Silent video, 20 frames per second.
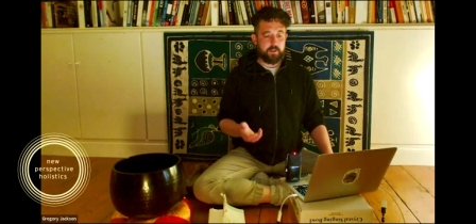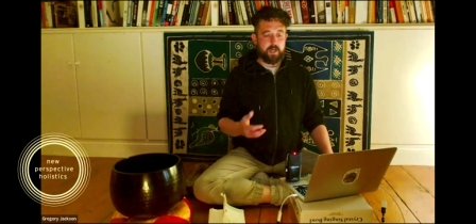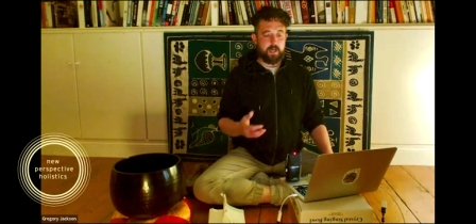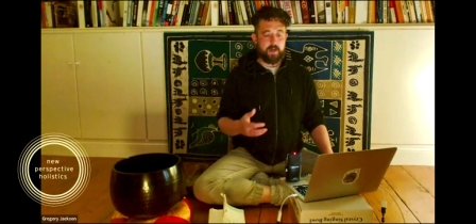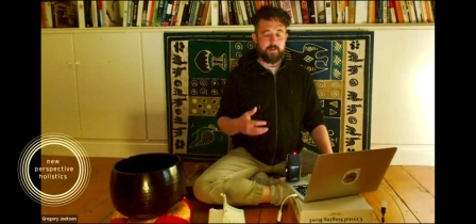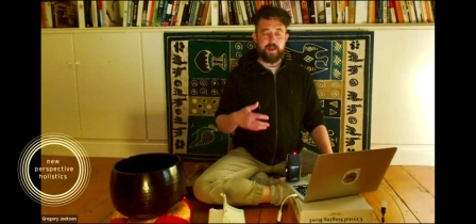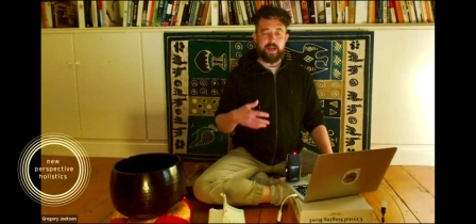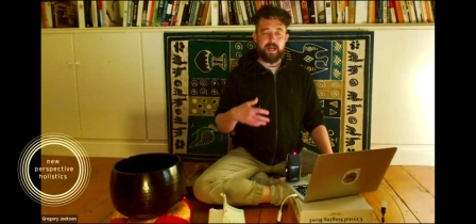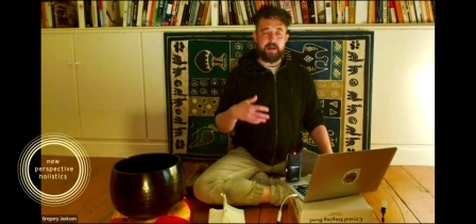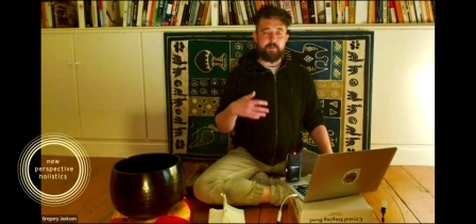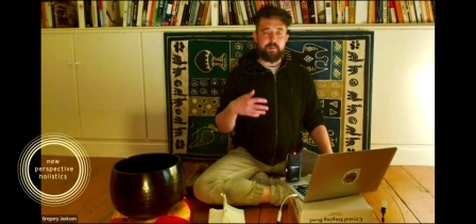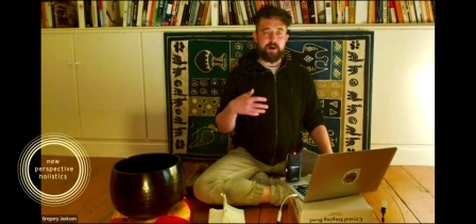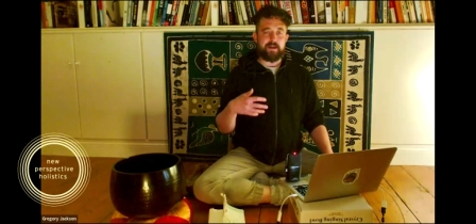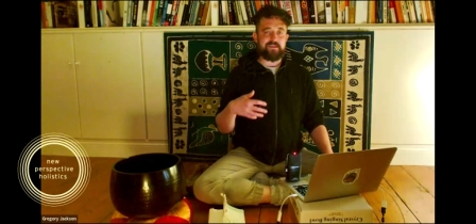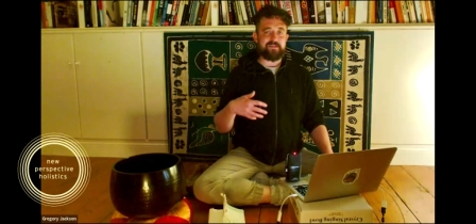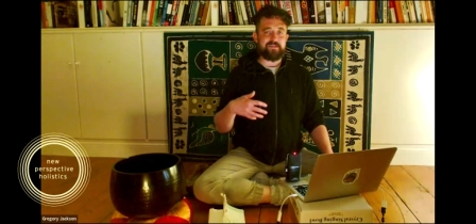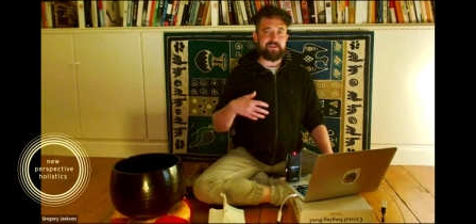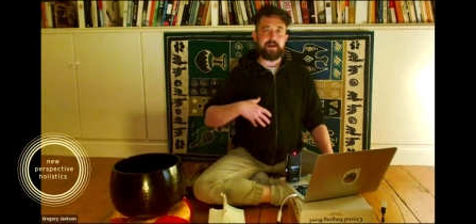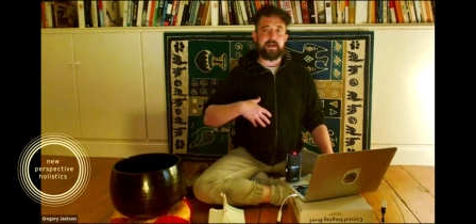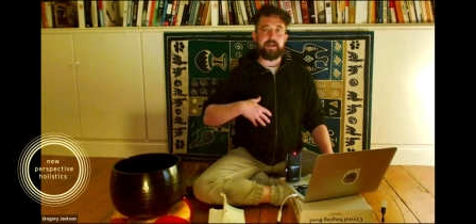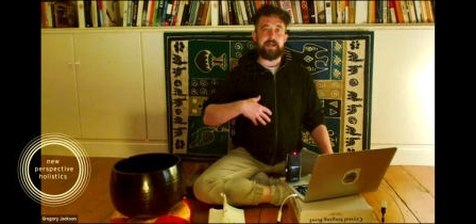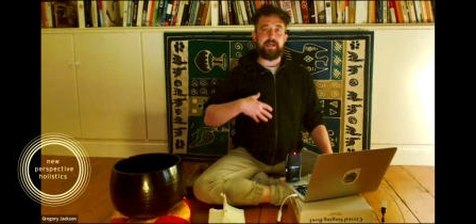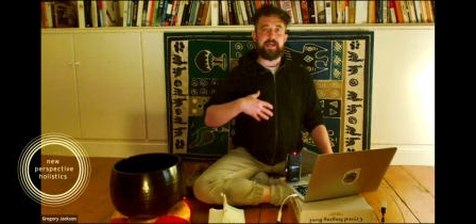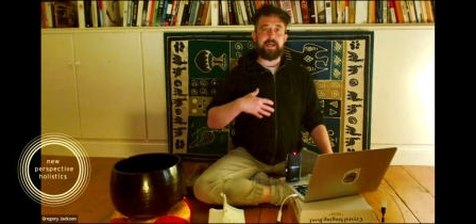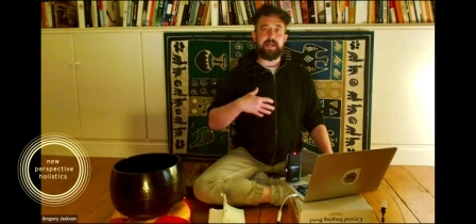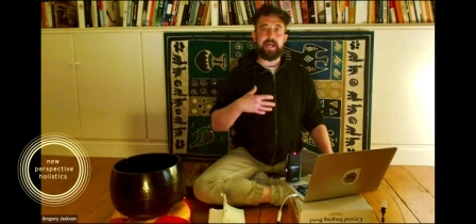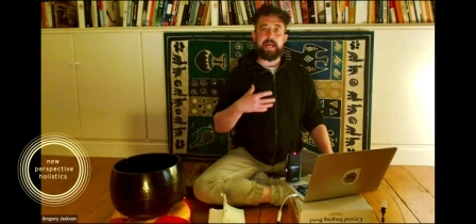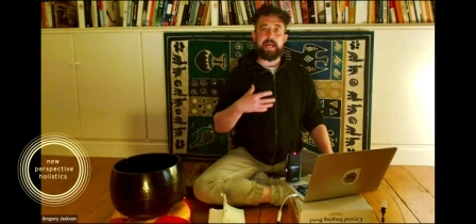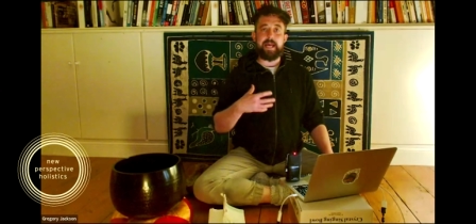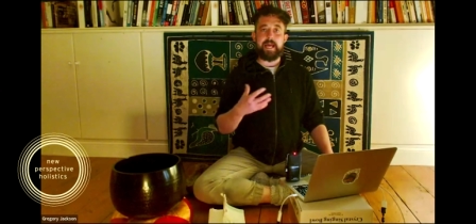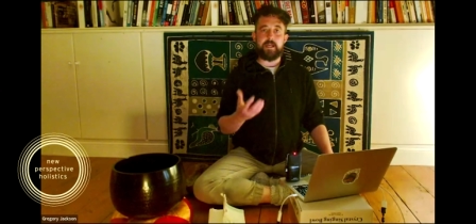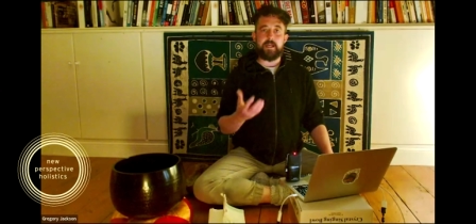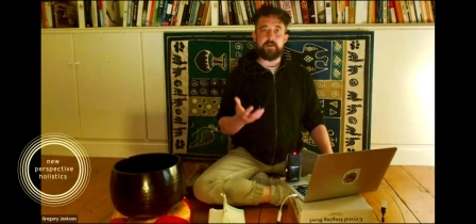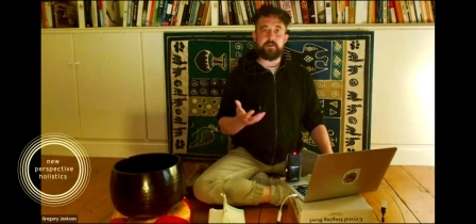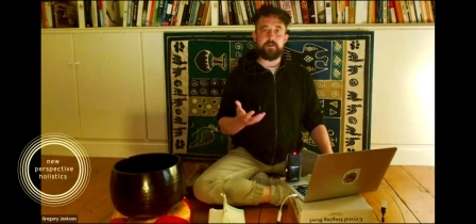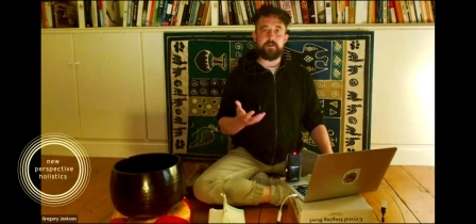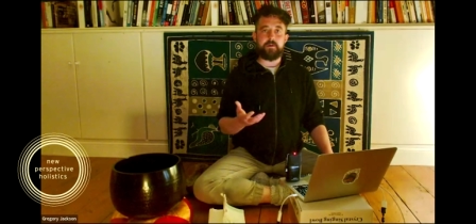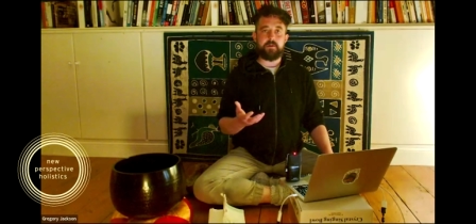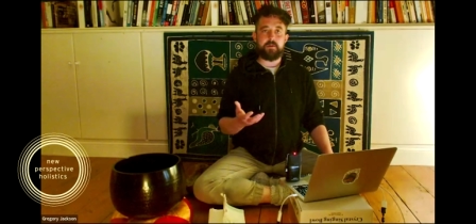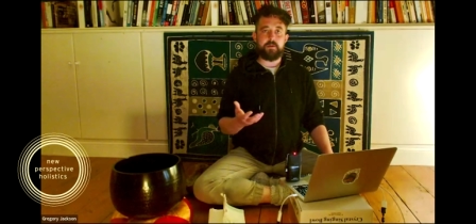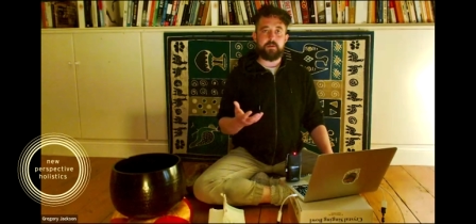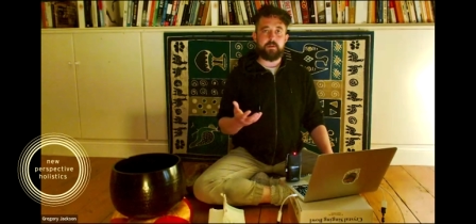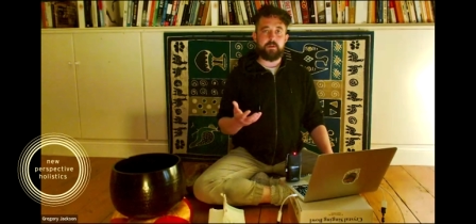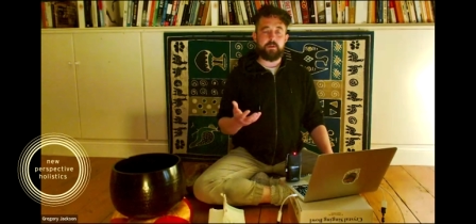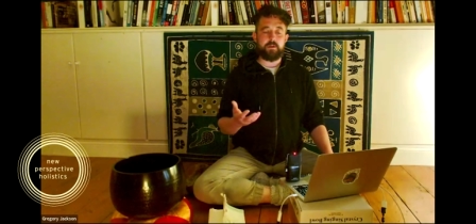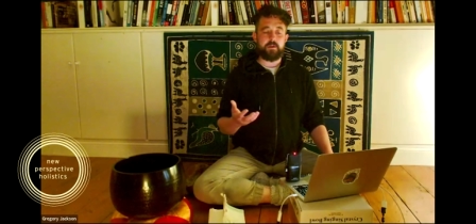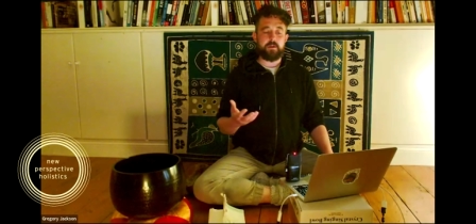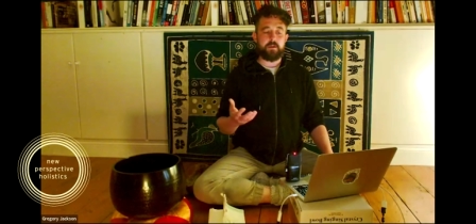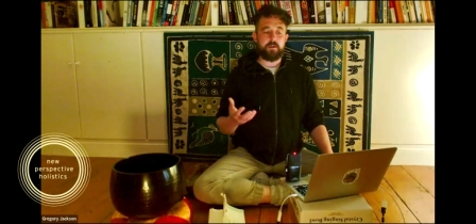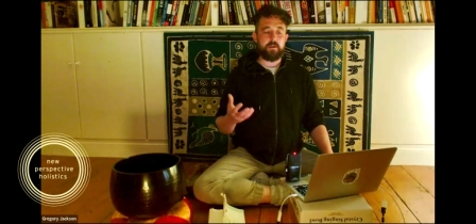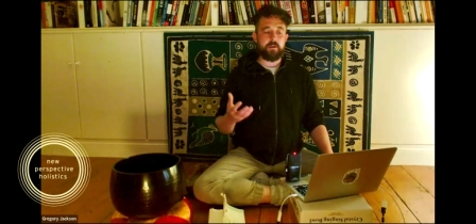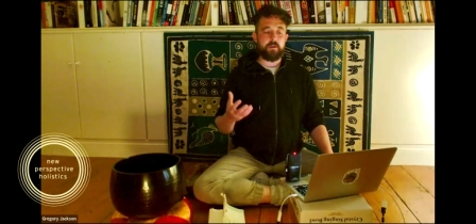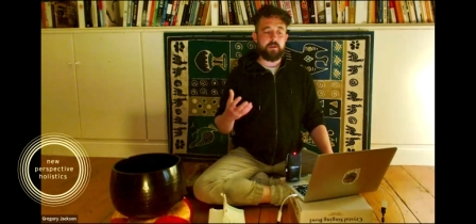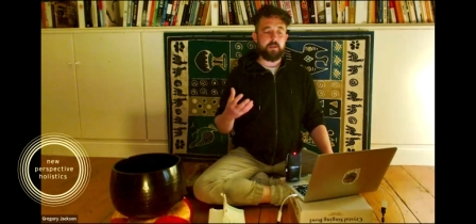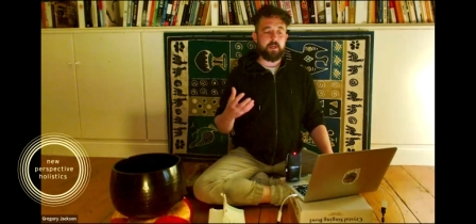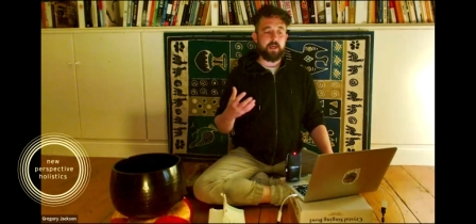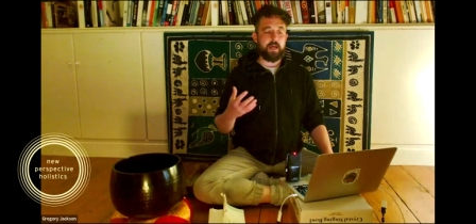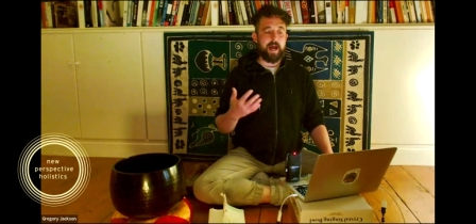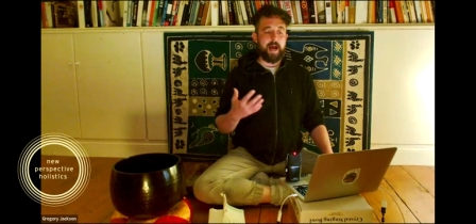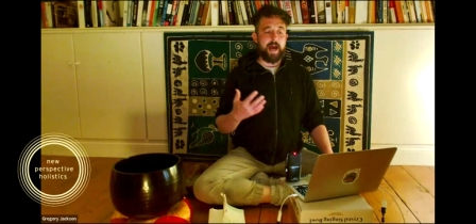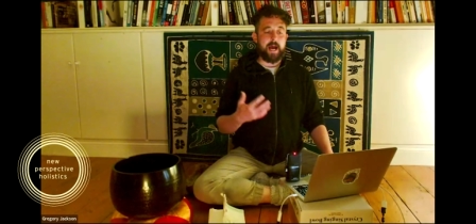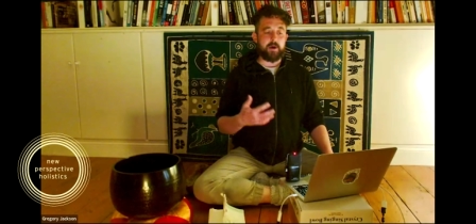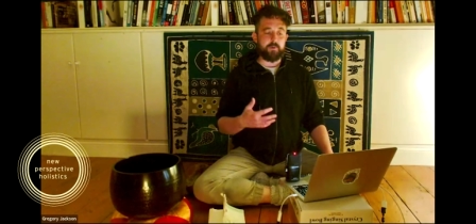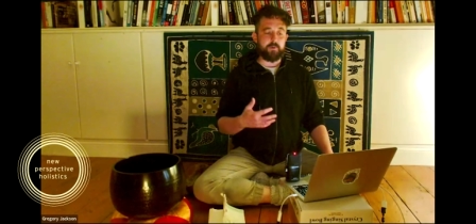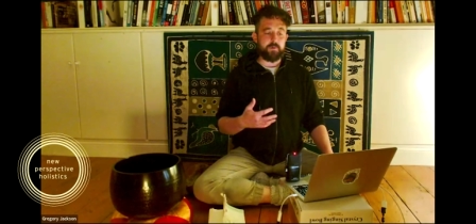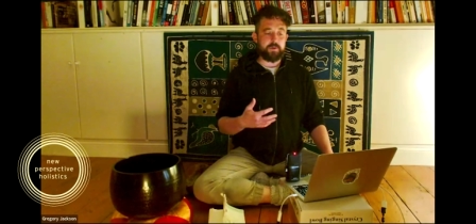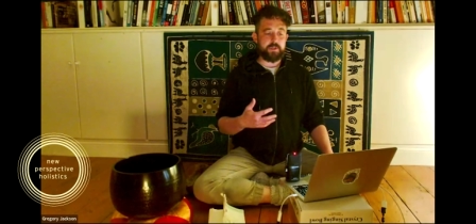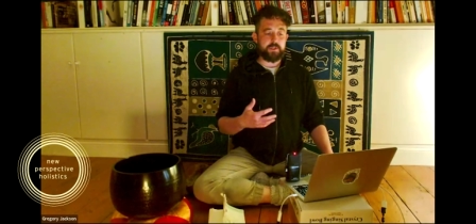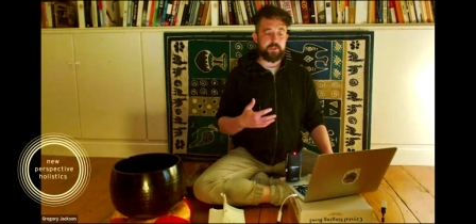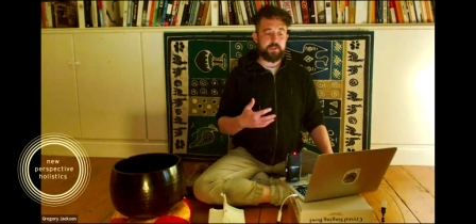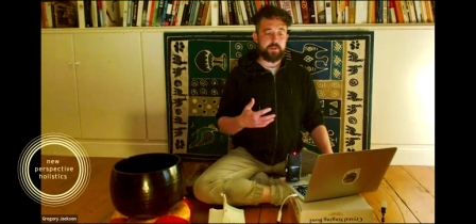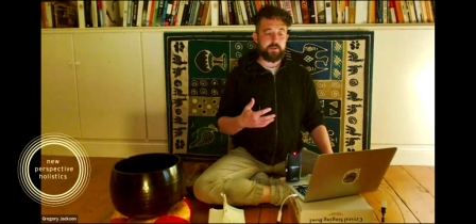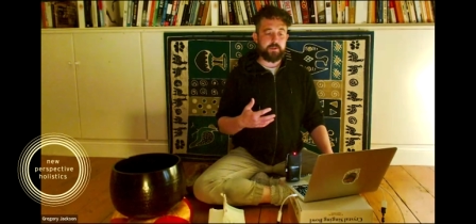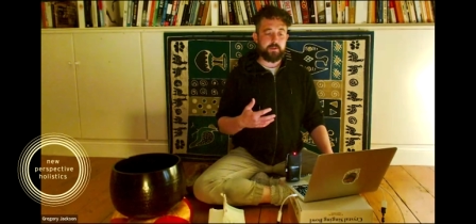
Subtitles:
And then I might say, in, out.